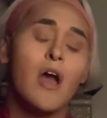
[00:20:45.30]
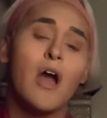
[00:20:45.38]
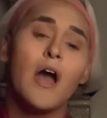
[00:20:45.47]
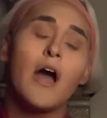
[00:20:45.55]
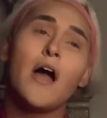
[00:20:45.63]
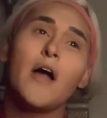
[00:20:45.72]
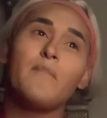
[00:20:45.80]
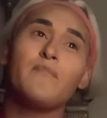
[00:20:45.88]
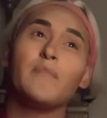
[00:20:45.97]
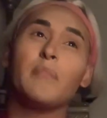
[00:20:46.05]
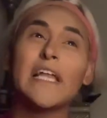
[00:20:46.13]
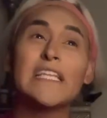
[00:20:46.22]

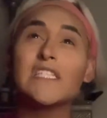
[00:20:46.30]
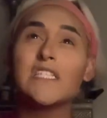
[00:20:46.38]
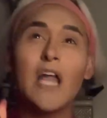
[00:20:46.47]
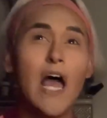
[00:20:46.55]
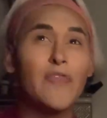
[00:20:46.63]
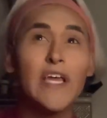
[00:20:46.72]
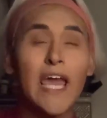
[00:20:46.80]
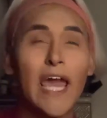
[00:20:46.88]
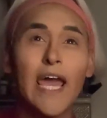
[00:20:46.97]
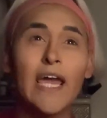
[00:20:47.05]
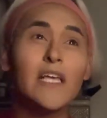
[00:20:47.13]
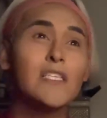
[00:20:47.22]
But that's not the
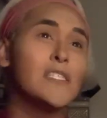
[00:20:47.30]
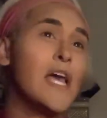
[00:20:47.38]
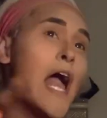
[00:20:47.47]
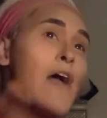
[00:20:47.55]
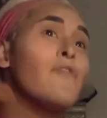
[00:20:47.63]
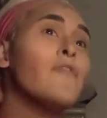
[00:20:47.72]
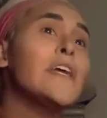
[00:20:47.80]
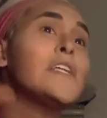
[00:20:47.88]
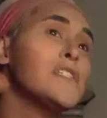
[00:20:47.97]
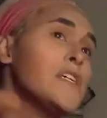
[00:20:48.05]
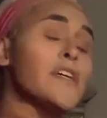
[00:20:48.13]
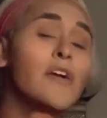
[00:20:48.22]
case. Every
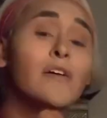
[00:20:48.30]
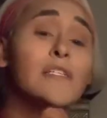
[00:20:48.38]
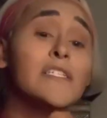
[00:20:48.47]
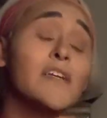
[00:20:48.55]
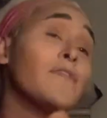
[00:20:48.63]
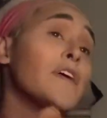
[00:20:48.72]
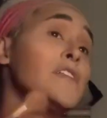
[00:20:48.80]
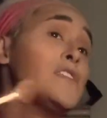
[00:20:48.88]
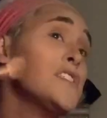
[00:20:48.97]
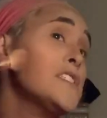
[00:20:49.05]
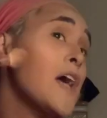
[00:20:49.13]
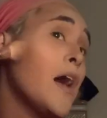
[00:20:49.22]
T girl is different.
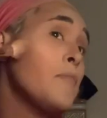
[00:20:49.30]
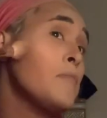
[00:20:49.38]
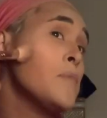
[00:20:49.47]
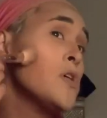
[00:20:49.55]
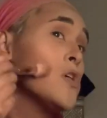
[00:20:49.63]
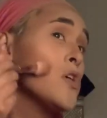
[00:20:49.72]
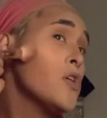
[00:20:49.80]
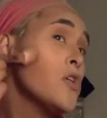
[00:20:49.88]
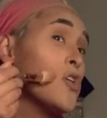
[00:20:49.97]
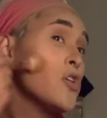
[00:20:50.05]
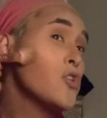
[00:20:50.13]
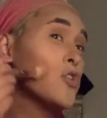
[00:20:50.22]
Some
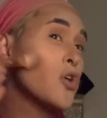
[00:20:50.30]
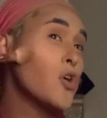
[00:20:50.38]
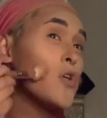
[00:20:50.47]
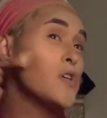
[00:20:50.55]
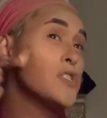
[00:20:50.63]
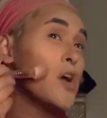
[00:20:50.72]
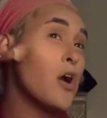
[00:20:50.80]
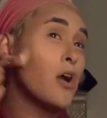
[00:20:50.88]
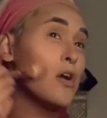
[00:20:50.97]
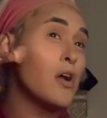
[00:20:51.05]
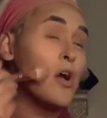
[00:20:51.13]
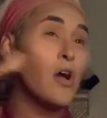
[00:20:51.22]
girls
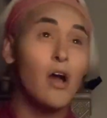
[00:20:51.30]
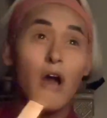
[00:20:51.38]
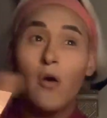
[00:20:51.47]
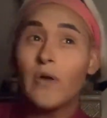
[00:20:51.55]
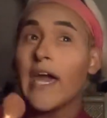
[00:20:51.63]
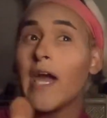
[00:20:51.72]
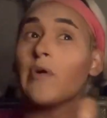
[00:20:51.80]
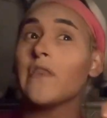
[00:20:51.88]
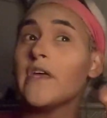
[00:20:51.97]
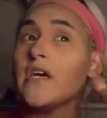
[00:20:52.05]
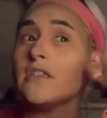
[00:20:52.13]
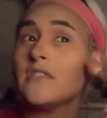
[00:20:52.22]
are okay
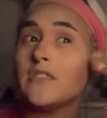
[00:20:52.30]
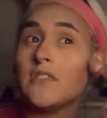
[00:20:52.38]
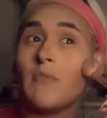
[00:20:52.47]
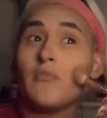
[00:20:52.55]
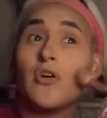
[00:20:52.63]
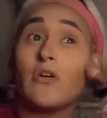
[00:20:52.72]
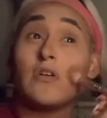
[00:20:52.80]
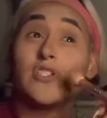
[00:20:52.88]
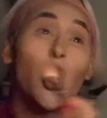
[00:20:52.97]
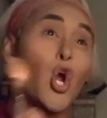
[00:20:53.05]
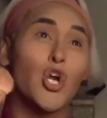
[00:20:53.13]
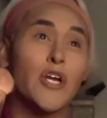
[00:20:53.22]
with it. Some girls
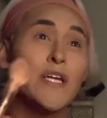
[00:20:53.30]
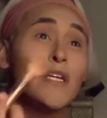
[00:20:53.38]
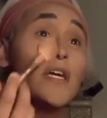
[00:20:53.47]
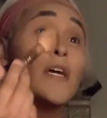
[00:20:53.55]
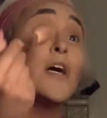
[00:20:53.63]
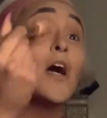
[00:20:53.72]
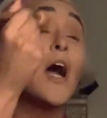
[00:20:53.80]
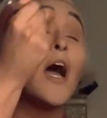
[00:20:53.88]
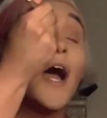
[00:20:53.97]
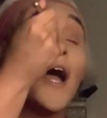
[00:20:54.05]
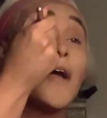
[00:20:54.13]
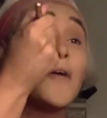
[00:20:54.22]
aren't.
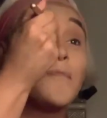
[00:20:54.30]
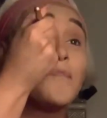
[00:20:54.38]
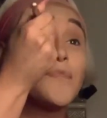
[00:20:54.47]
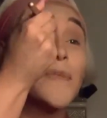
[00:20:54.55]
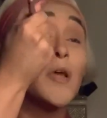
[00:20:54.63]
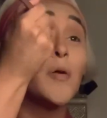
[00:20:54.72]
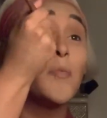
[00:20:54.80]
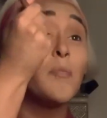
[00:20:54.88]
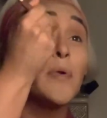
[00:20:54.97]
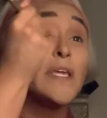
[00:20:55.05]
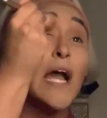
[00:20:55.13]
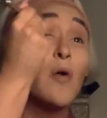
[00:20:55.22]

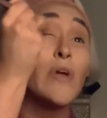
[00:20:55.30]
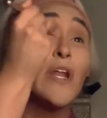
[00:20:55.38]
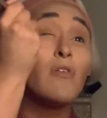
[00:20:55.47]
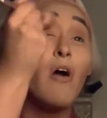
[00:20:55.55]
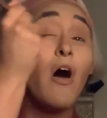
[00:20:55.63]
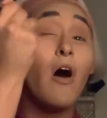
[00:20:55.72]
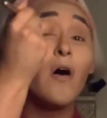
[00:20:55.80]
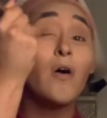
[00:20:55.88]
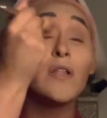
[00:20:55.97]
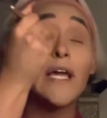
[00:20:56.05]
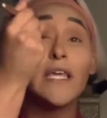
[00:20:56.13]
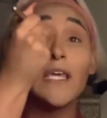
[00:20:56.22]
But yeah, we don't
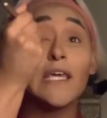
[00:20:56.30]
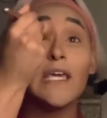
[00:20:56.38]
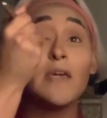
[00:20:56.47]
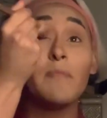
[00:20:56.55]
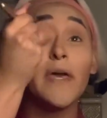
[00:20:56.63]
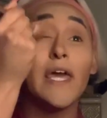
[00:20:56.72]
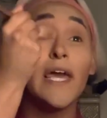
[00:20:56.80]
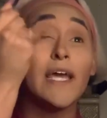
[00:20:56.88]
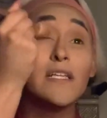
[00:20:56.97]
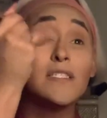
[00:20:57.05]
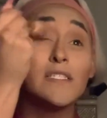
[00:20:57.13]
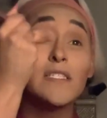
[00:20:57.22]
all like keep
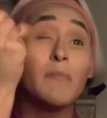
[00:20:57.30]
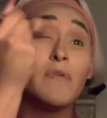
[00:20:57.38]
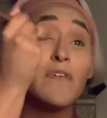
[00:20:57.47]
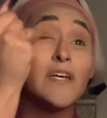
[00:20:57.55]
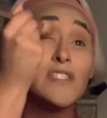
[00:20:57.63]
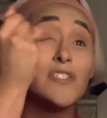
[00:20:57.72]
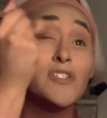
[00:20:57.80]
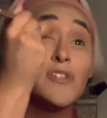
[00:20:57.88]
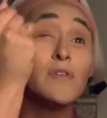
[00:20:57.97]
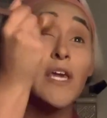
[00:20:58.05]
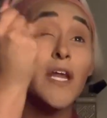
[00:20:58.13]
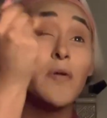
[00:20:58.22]
it. Some of us
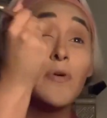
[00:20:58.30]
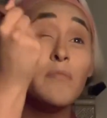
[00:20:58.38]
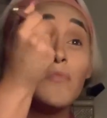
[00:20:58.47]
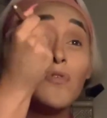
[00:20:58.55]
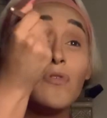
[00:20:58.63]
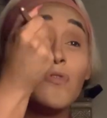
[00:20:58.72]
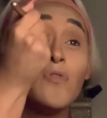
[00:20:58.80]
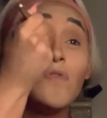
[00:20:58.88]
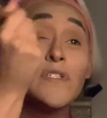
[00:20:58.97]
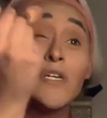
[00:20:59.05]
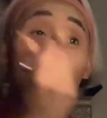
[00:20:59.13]
do get it removed.